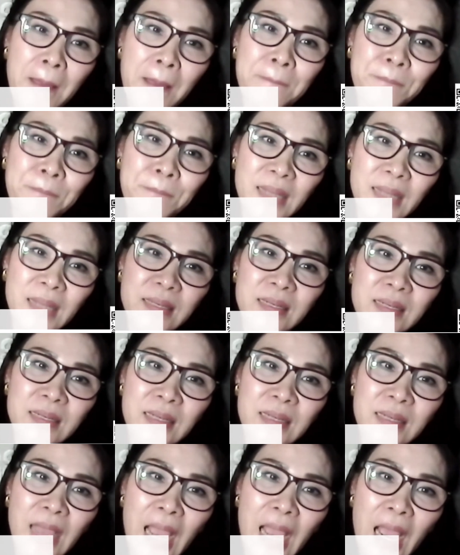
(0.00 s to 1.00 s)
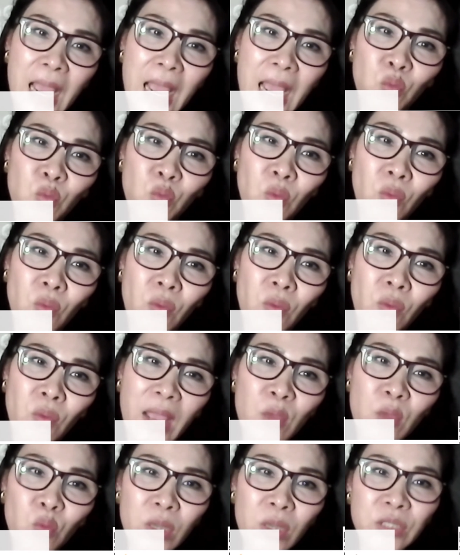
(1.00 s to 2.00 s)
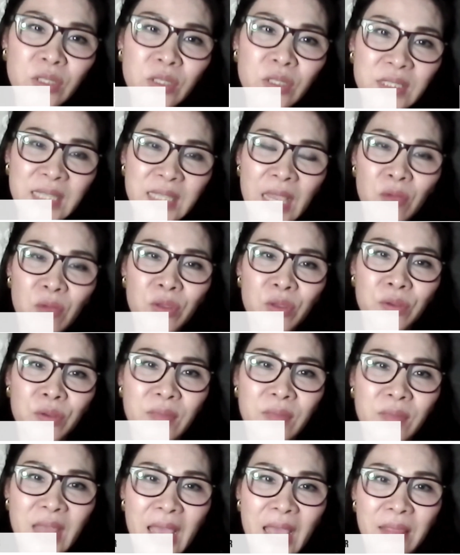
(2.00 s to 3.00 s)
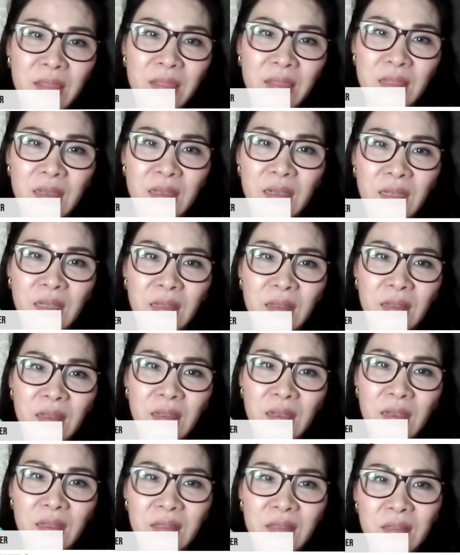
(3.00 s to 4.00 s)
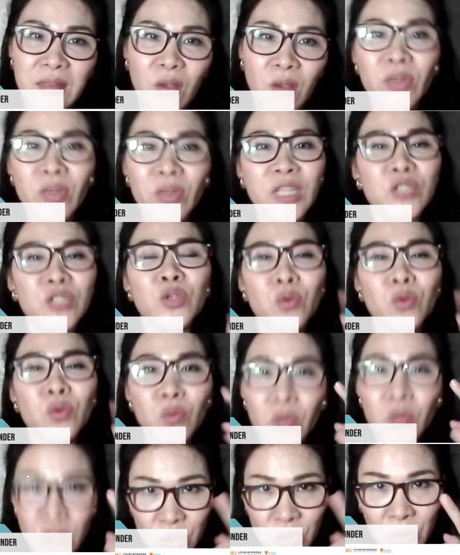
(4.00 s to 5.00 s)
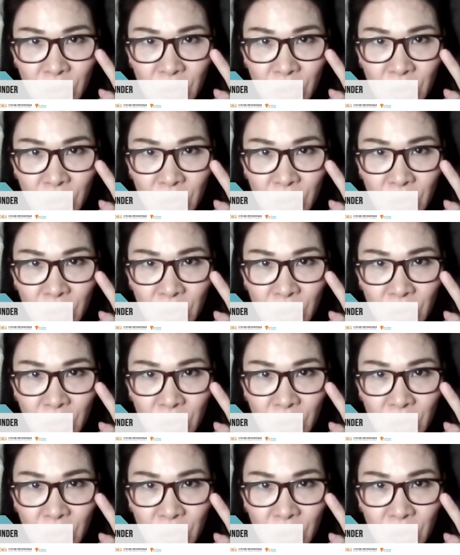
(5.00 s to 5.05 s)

But I want to tell you that only two short